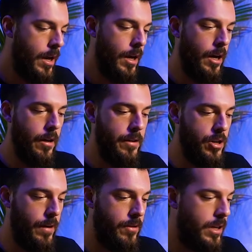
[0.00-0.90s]
that
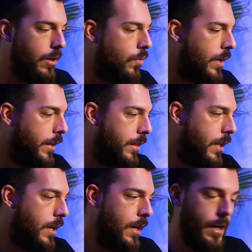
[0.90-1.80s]
you have to deal with,
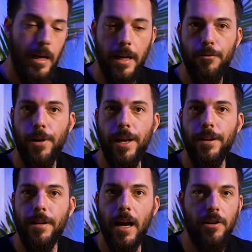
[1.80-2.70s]

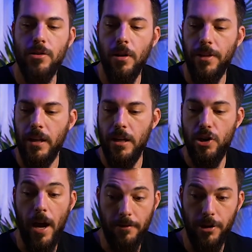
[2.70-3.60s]
when I just don't think
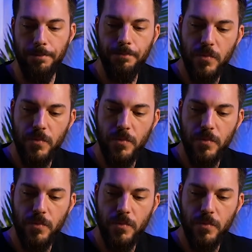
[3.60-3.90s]
that you have to.